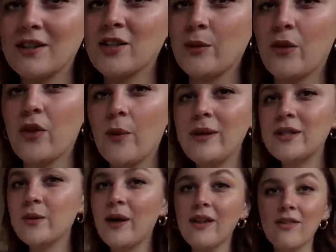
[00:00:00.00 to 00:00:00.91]
So although
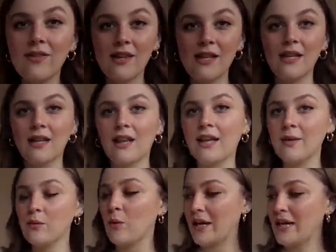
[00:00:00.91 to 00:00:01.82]
it's quite thin and
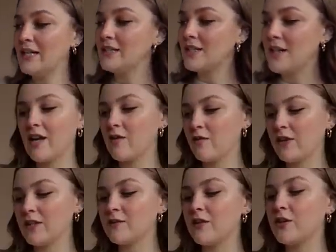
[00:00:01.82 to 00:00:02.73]
lightweight, it
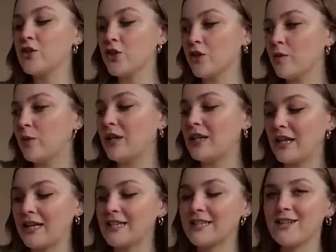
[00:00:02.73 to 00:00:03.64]
feels very durable and
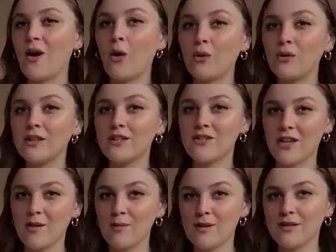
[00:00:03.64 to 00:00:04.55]
like it's gonna hold its
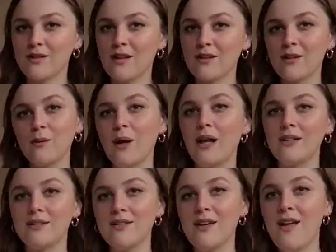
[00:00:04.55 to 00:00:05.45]
shape. And there's nothing
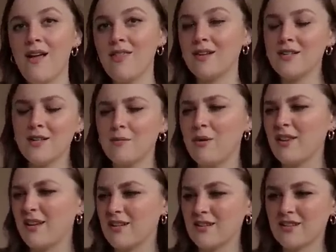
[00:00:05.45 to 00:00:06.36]
worse than a jumper
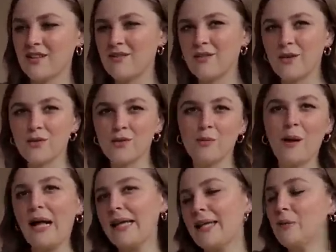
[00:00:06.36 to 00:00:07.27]
that just kind of goes all
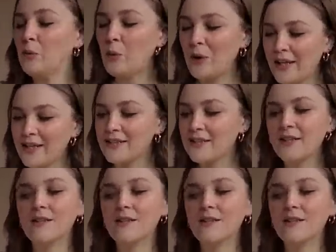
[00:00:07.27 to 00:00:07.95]
baggy and weird.